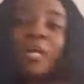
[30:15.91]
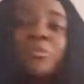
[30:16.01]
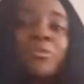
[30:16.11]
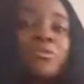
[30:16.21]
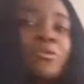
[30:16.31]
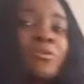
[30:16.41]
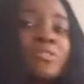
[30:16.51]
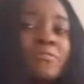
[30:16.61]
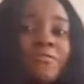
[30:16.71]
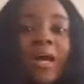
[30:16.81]
And I'm going to
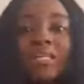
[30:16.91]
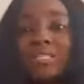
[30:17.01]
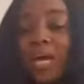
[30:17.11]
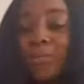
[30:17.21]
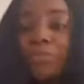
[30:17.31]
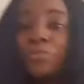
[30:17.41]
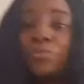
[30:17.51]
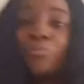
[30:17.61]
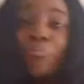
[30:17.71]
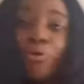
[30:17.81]
also find time and
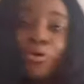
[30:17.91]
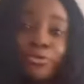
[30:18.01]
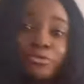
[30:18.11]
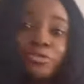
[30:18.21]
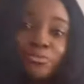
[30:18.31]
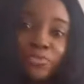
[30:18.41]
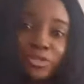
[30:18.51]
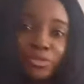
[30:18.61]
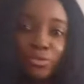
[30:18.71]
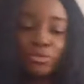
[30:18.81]
do more YouTube
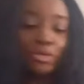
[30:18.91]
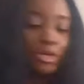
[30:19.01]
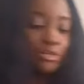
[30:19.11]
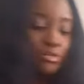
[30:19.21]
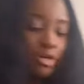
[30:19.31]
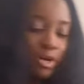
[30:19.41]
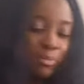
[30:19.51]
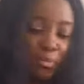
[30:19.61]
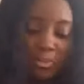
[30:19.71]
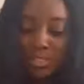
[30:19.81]
videos to help
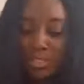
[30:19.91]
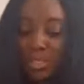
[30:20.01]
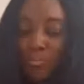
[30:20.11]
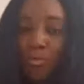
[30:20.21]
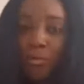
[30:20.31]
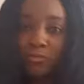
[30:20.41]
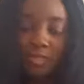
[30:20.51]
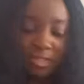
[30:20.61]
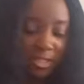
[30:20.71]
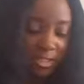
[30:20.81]
us see more of
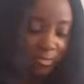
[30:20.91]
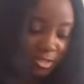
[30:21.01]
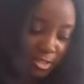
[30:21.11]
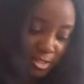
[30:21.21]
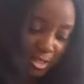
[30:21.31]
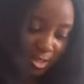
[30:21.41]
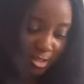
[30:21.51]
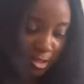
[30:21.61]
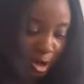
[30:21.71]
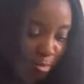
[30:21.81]
these activities as they
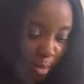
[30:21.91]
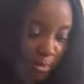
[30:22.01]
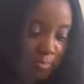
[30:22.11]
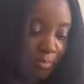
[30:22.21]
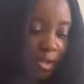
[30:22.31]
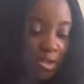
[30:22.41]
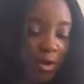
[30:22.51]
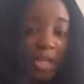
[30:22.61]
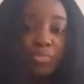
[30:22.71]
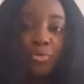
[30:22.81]
come up. So
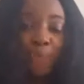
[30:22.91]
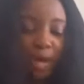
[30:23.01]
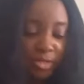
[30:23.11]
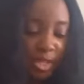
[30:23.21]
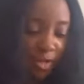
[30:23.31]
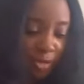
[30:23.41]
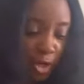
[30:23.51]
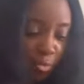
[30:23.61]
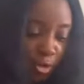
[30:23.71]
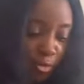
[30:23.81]
as we round up,
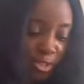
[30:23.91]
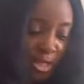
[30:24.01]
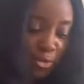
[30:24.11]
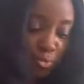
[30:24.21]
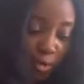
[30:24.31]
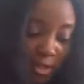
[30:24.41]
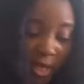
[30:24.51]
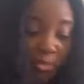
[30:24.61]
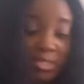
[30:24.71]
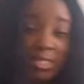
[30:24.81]
we looked at one and we
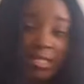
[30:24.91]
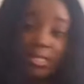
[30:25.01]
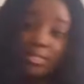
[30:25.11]
said